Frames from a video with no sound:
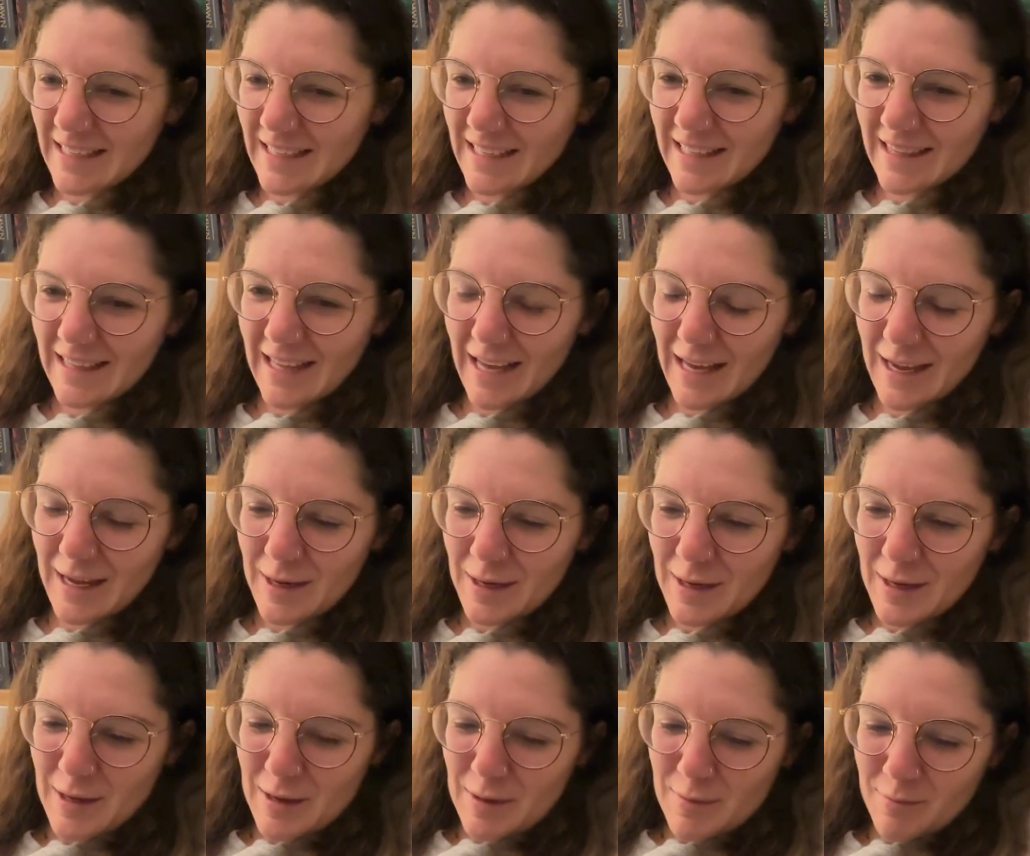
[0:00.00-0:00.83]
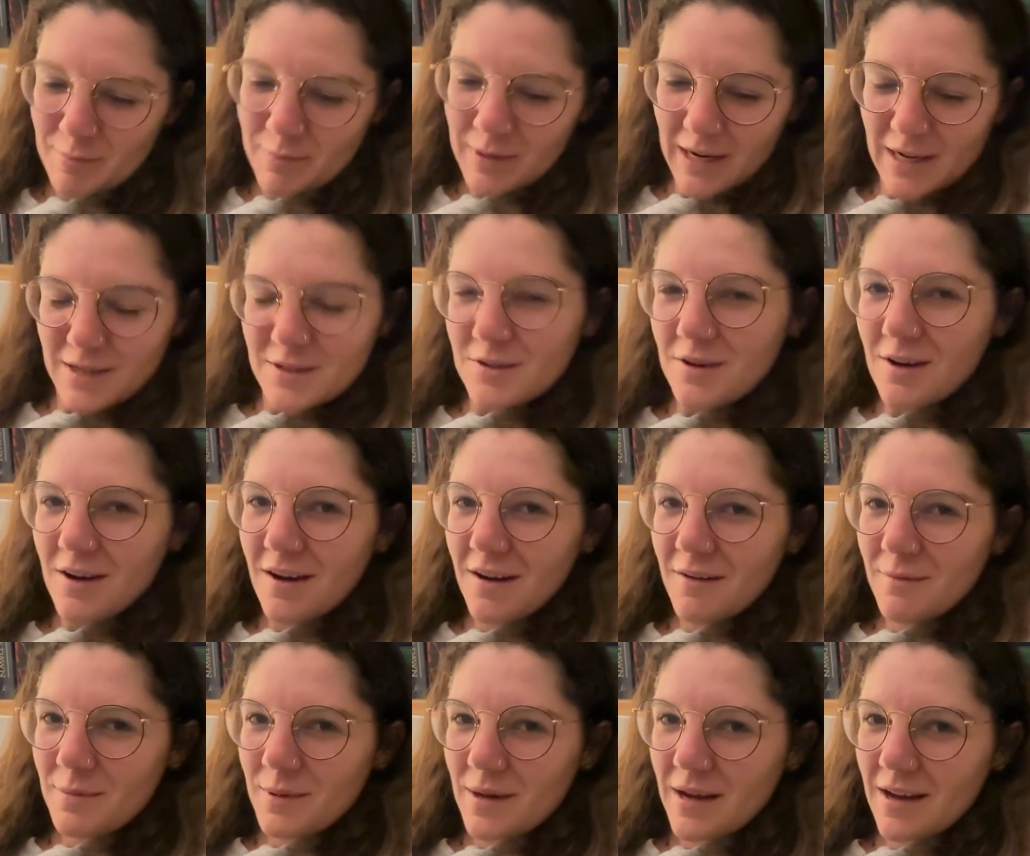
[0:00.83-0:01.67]
like picked her
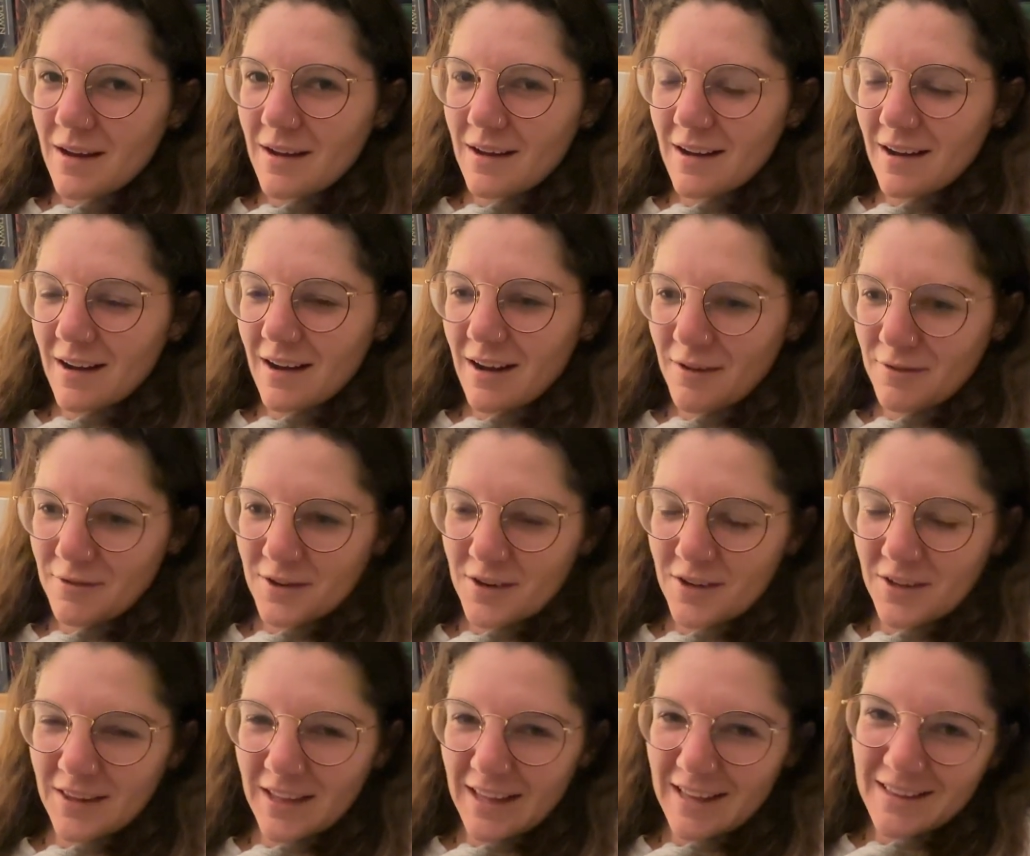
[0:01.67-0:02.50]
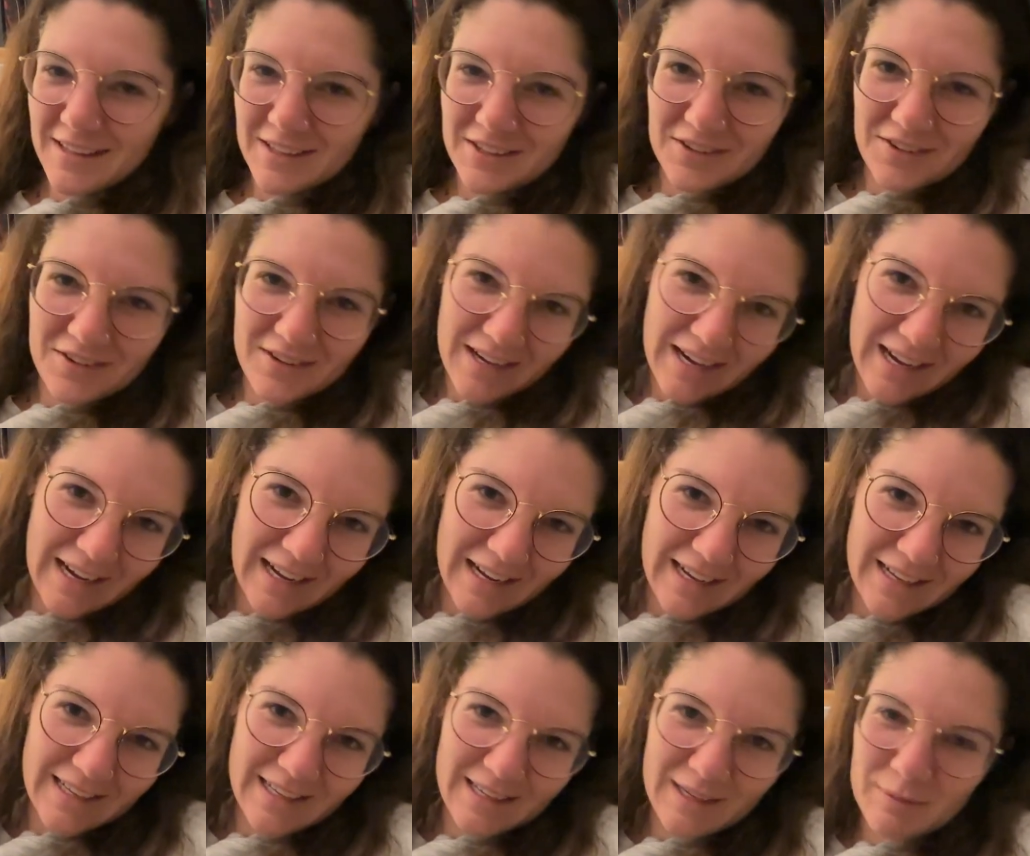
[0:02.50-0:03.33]
up off her like little
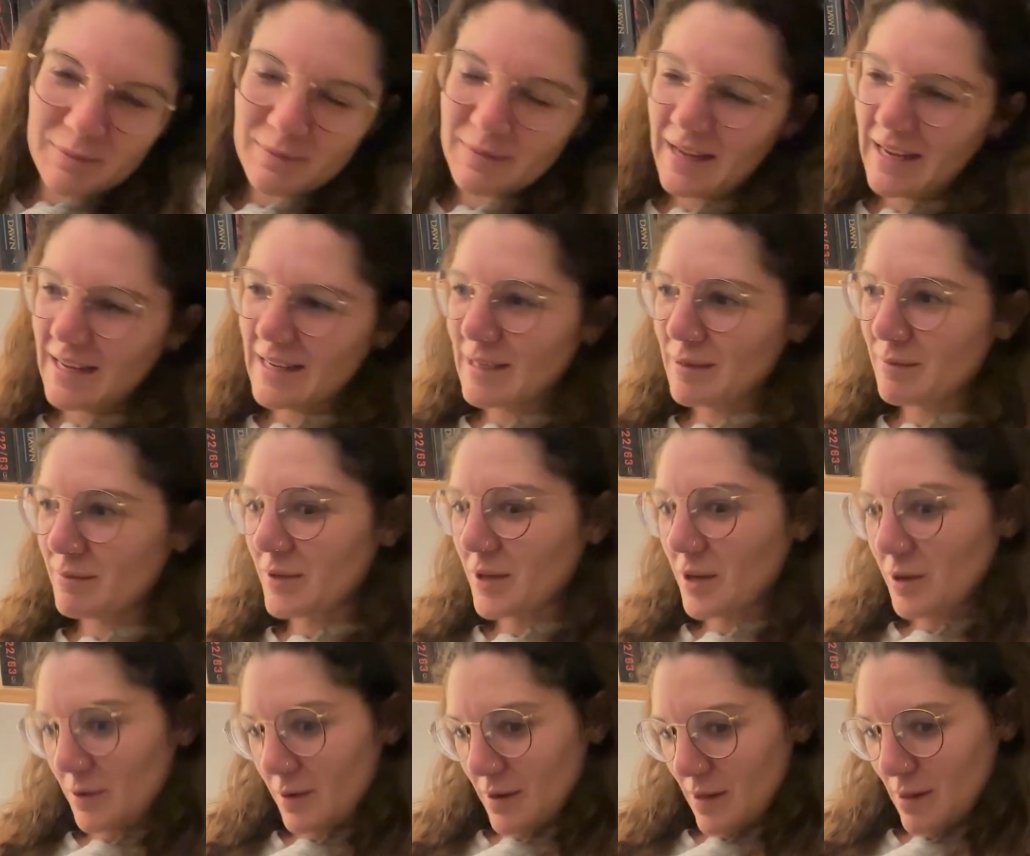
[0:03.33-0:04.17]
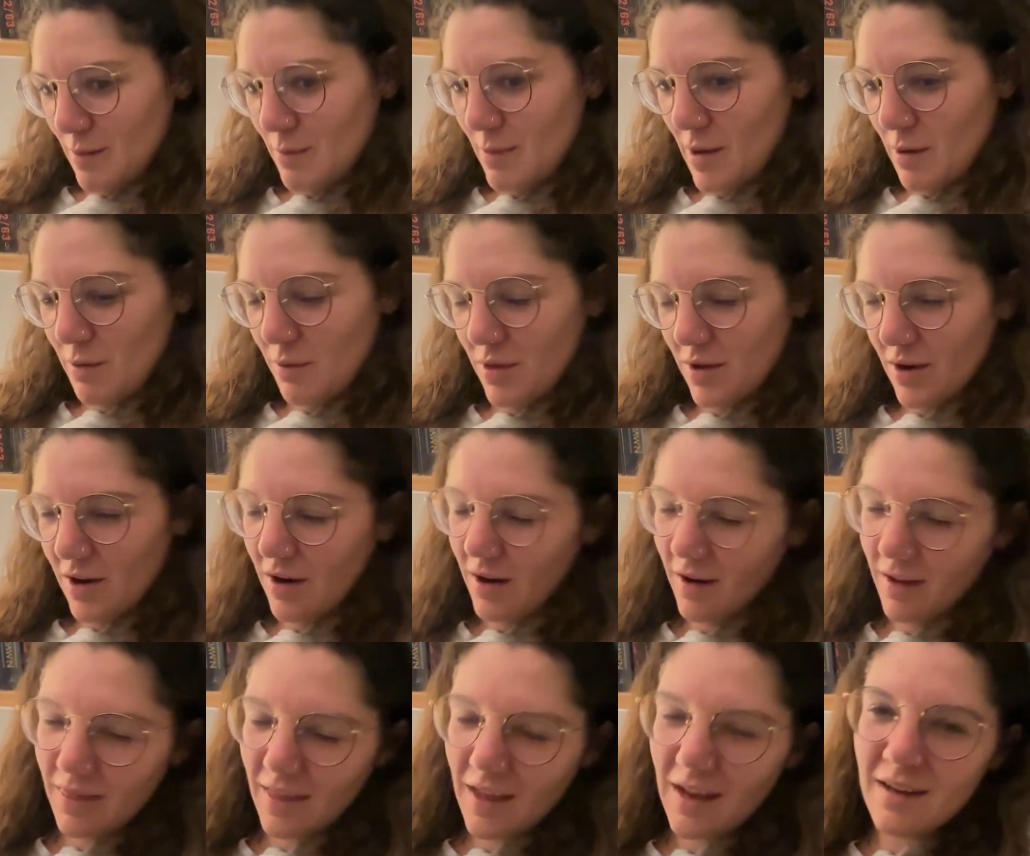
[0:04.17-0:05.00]
cot and made him go into the bed with her,
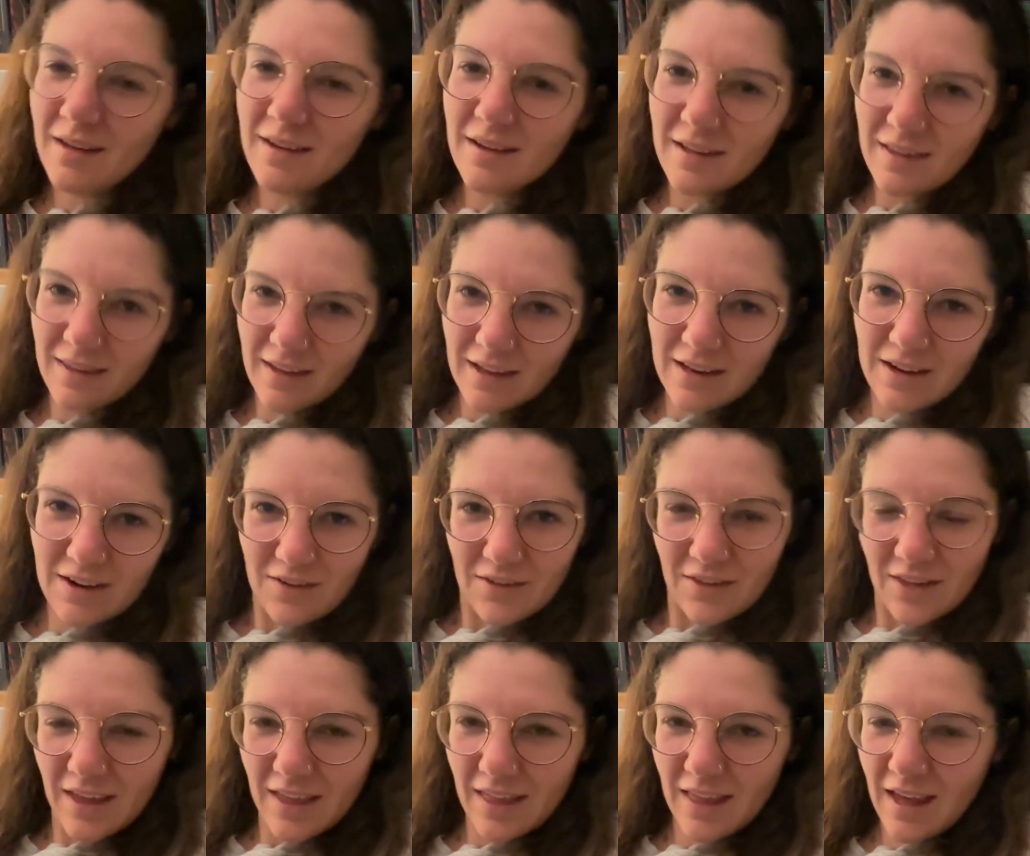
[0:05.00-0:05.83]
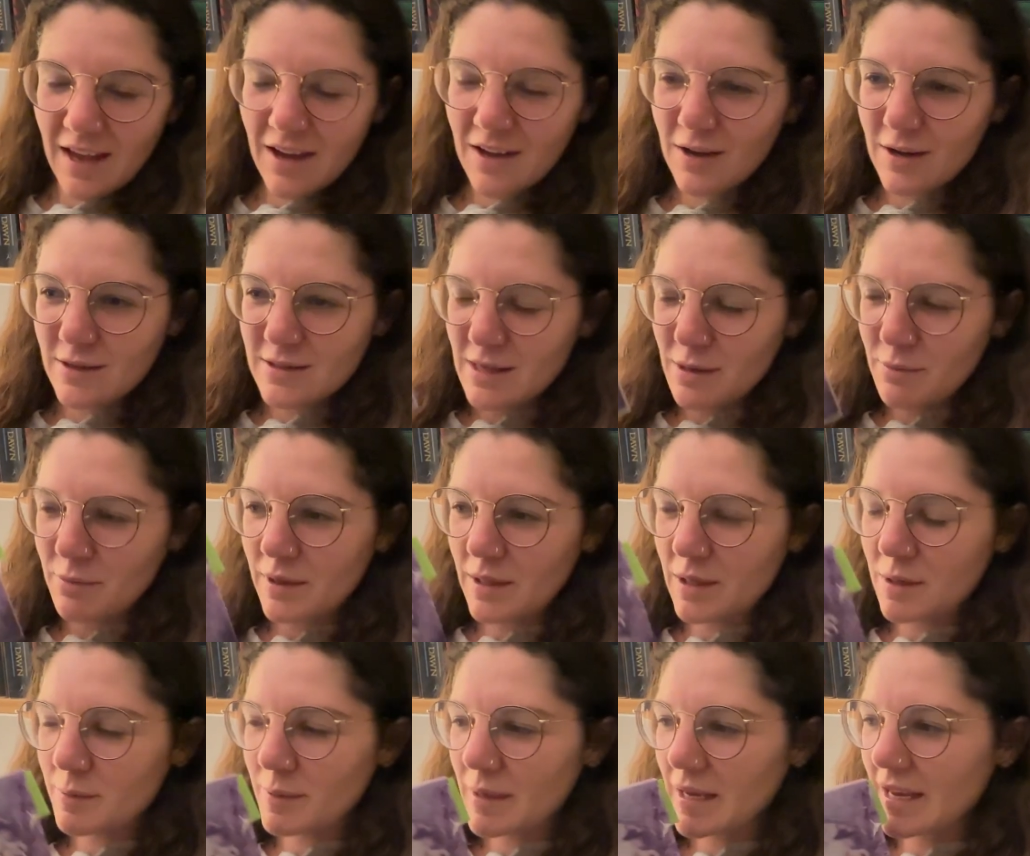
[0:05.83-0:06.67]
and then, you know, they like hooked up a
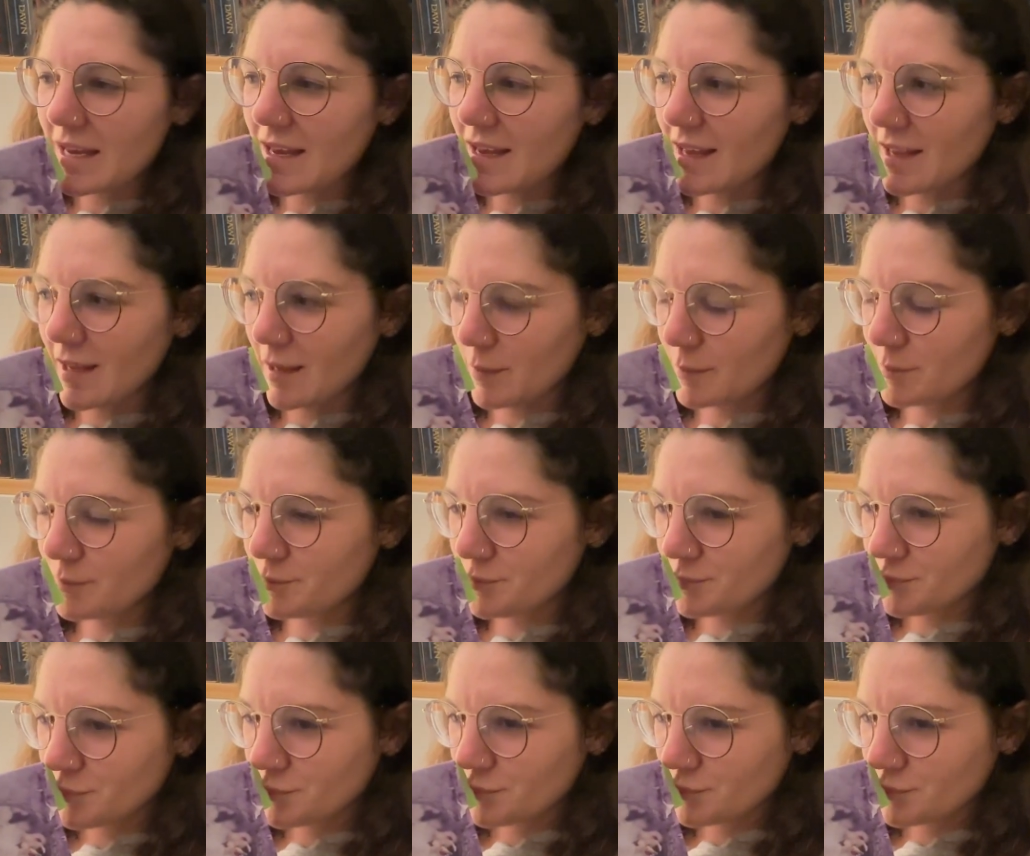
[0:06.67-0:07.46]
little bit, and